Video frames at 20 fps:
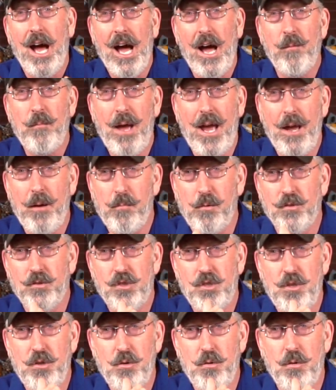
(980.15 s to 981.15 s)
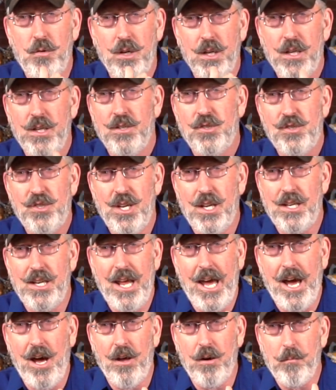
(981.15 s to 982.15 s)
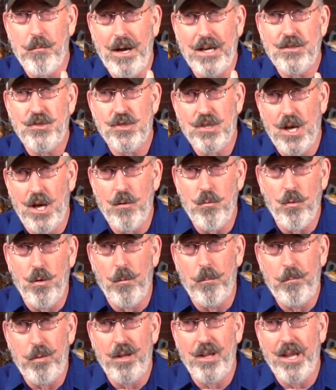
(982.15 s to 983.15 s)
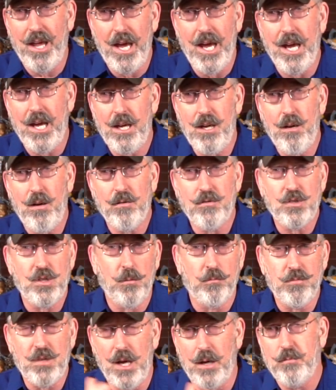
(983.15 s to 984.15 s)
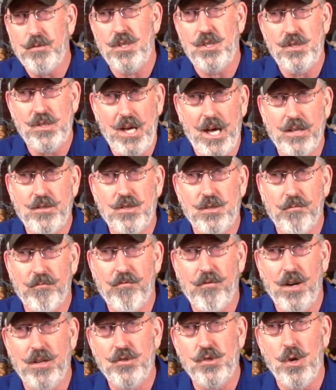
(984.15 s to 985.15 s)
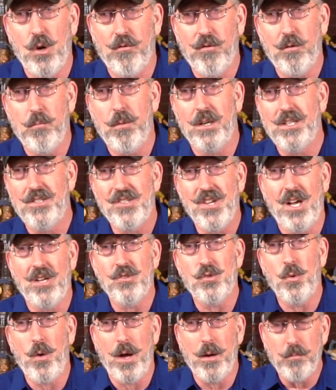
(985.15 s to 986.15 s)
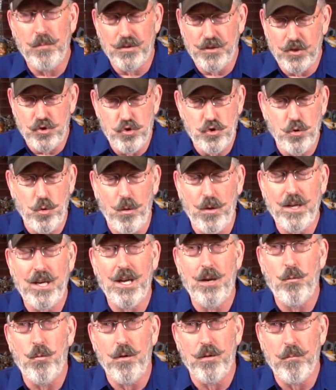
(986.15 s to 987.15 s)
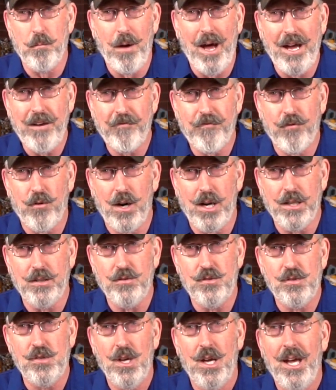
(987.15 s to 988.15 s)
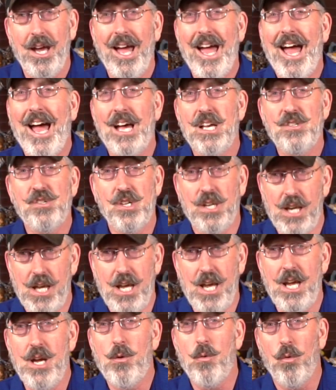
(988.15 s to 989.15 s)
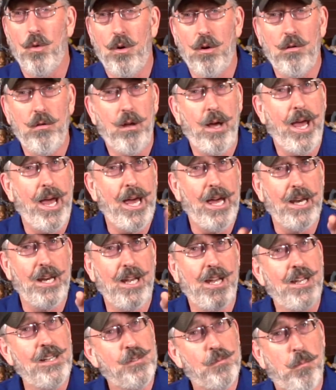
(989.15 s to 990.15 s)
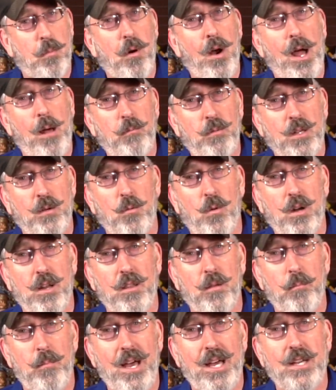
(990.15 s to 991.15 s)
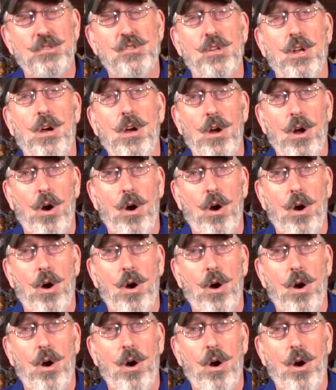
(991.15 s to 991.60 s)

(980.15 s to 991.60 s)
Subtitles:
I'm able to sit down and my son will play. Sometimes he's had some friends over, but he's also able to join in with my friends as an equal. And he's probably one of the best